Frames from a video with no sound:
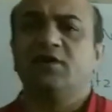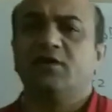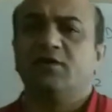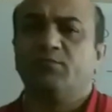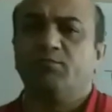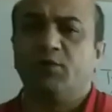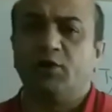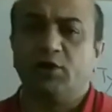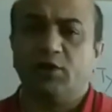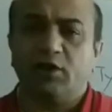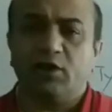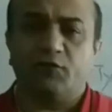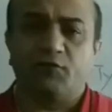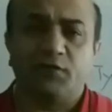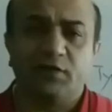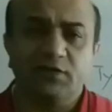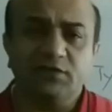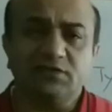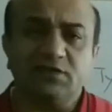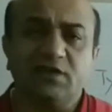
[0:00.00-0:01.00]
bundle of
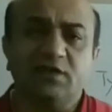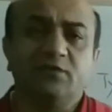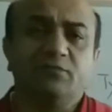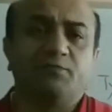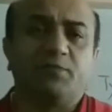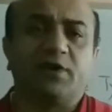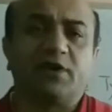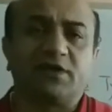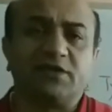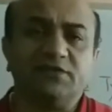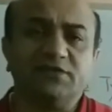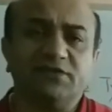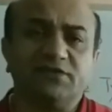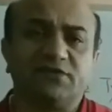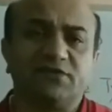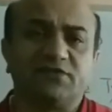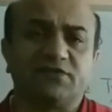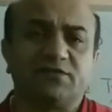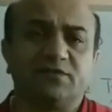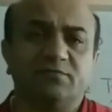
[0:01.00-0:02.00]
His and Purkinje
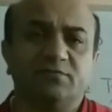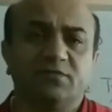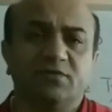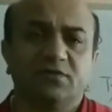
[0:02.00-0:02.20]
system.